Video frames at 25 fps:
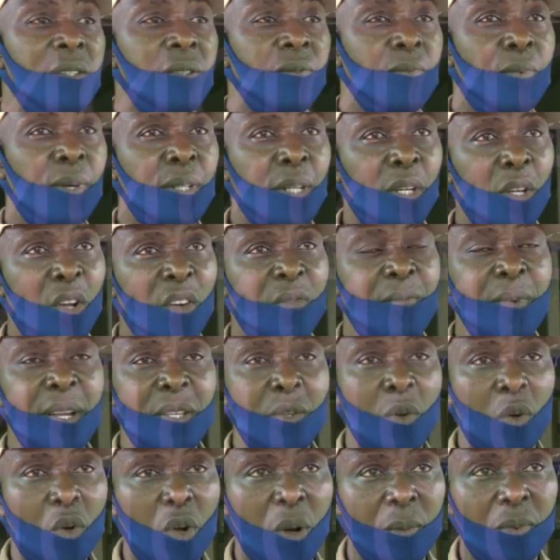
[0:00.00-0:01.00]
the government
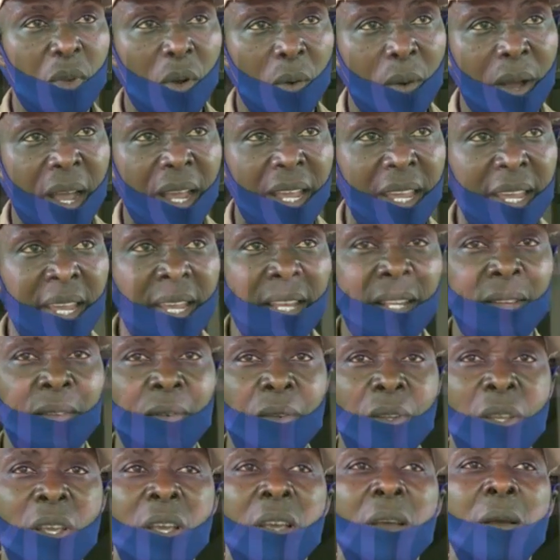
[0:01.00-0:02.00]
to come to our aid,
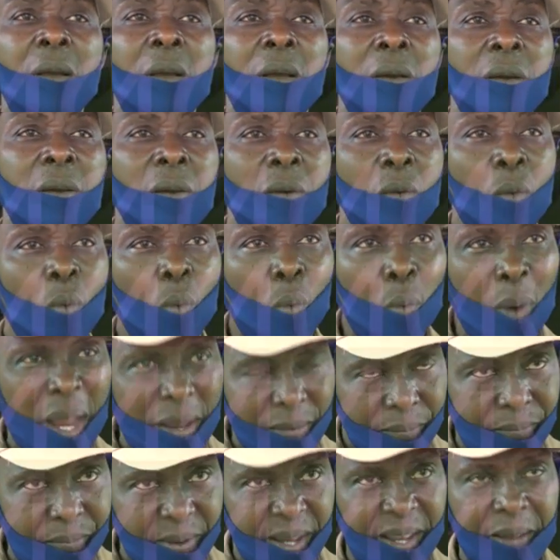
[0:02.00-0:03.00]

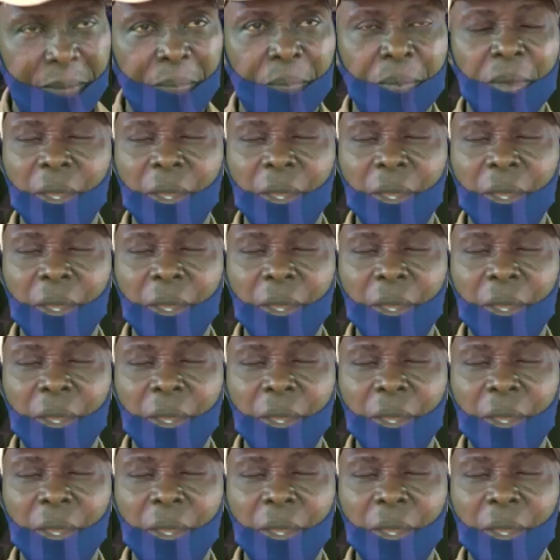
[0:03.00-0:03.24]
welfare.